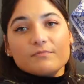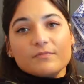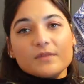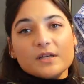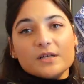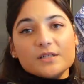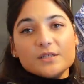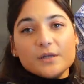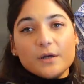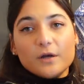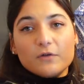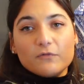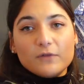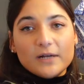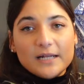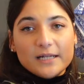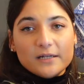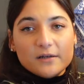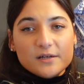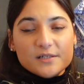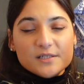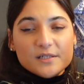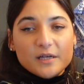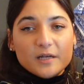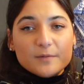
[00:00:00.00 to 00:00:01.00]
So a really
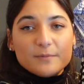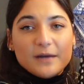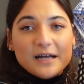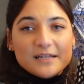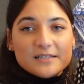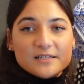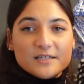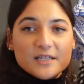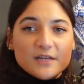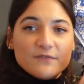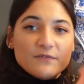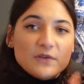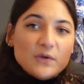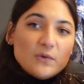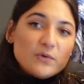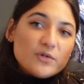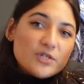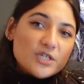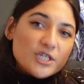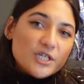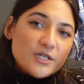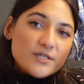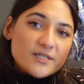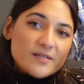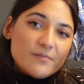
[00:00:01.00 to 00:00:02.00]
nice sewing pattern if you want
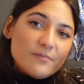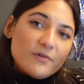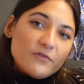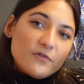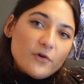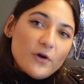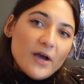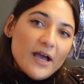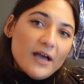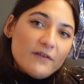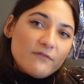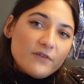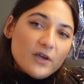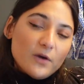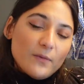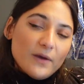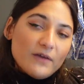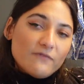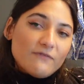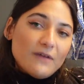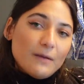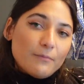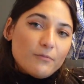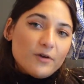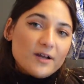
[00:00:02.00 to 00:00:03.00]
to use some of your heavier weight
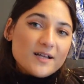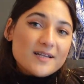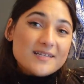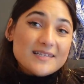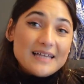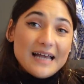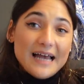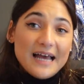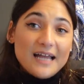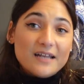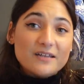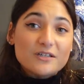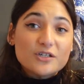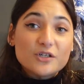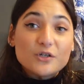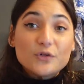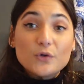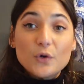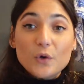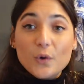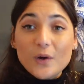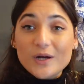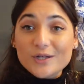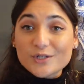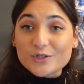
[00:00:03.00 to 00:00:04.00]
fabrics and you're
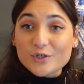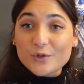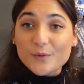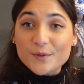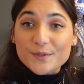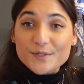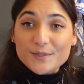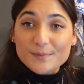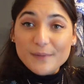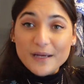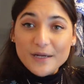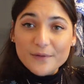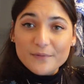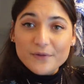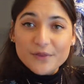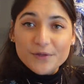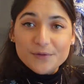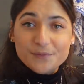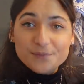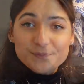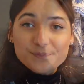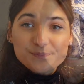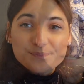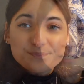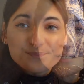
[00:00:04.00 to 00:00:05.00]
not quite sure what to make with
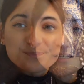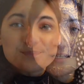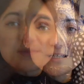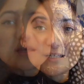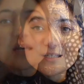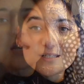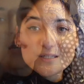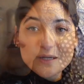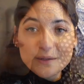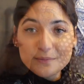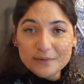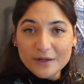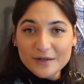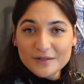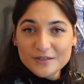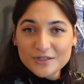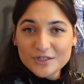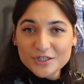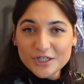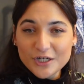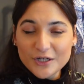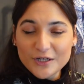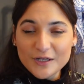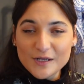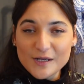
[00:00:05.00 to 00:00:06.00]
them. So I'm going to
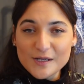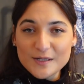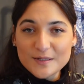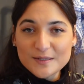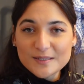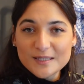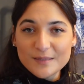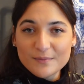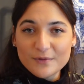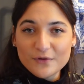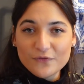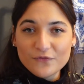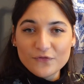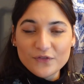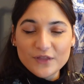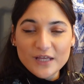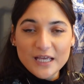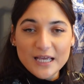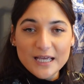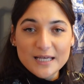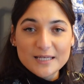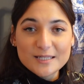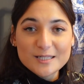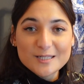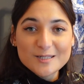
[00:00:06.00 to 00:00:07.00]
show you some of
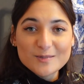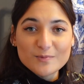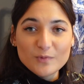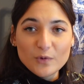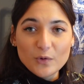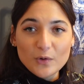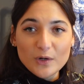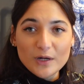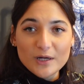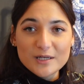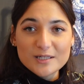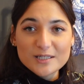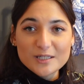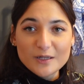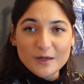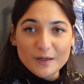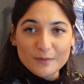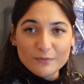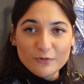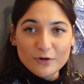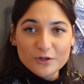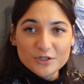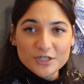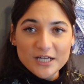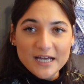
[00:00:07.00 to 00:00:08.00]
the smaller sewing
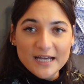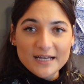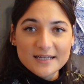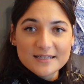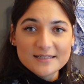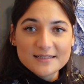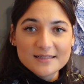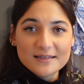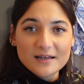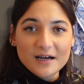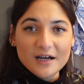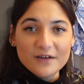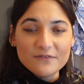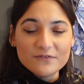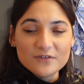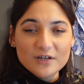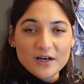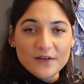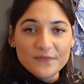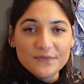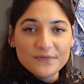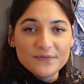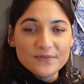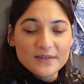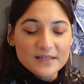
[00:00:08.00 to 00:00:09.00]
projects that I've
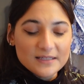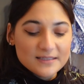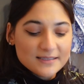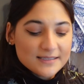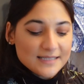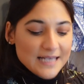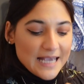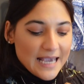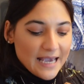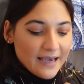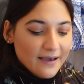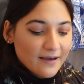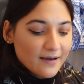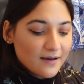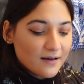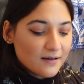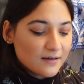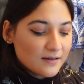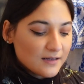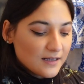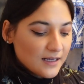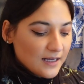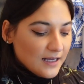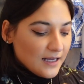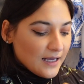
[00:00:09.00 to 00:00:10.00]
done this year.
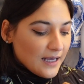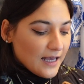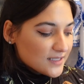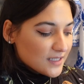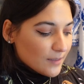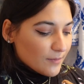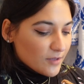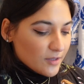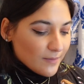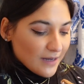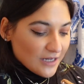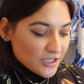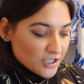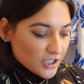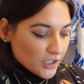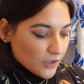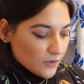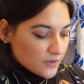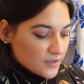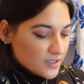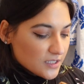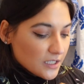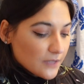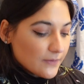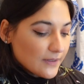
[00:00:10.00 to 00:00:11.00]
Some of them actually not
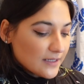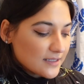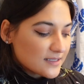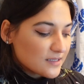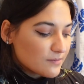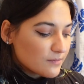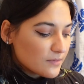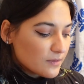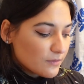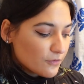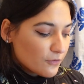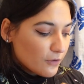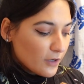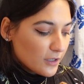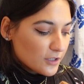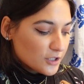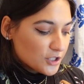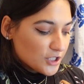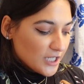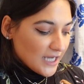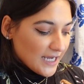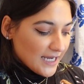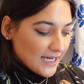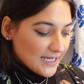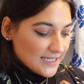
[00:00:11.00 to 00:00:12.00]
sewing, some of them
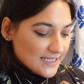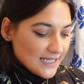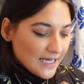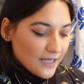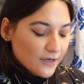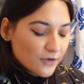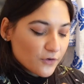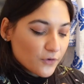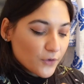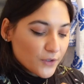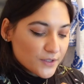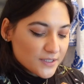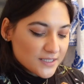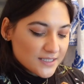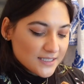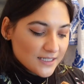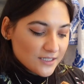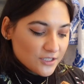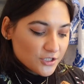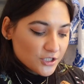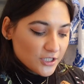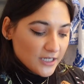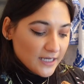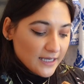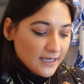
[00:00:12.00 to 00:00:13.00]
crocheted and cross
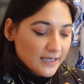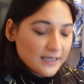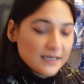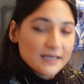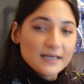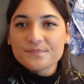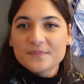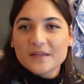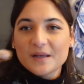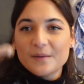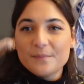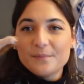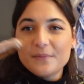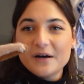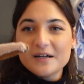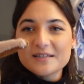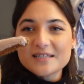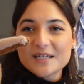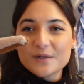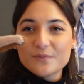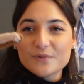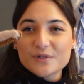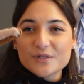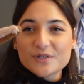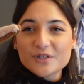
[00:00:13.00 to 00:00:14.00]
stitching, but
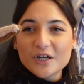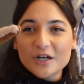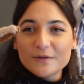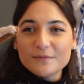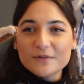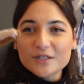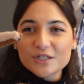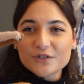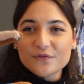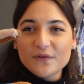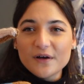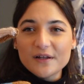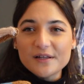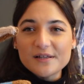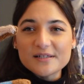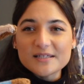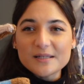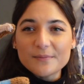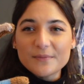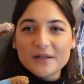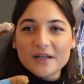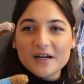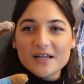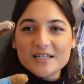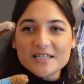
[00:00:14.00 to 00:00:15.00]
it was so much fun and
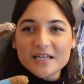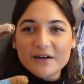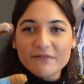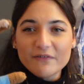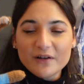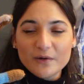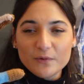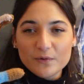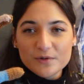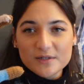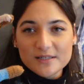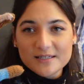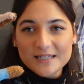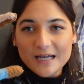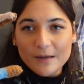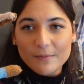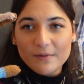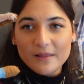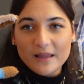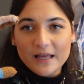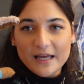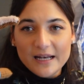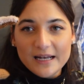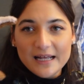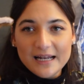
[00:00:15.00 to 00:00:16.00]
something I definitely want to
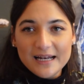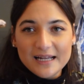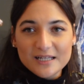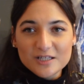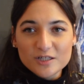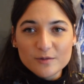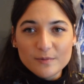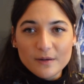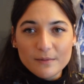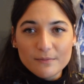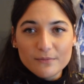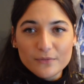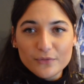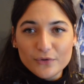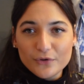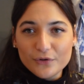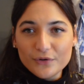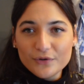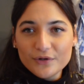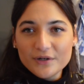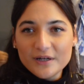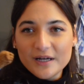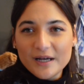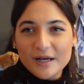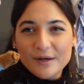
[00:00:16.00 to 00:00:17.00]
dabble in a little bit more.
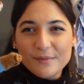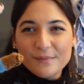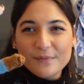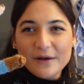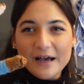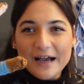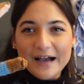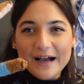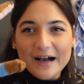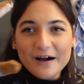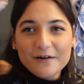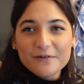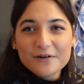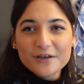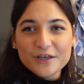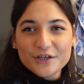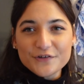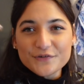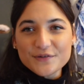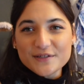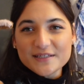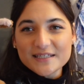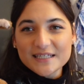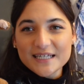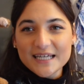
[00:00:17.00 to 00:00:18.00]
But how
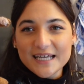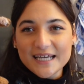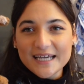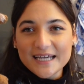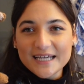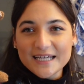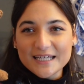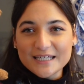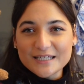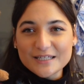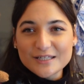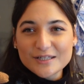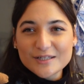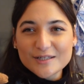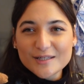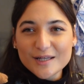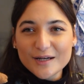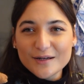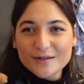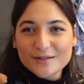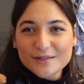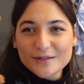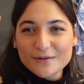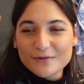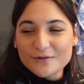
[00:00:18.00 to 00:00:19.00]
cute is he? He is
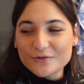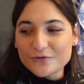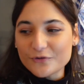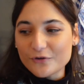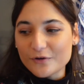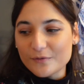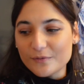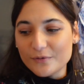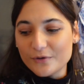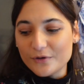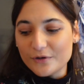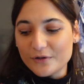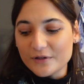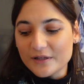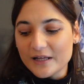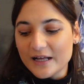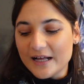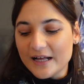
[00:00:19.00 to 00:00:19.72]
so adorable.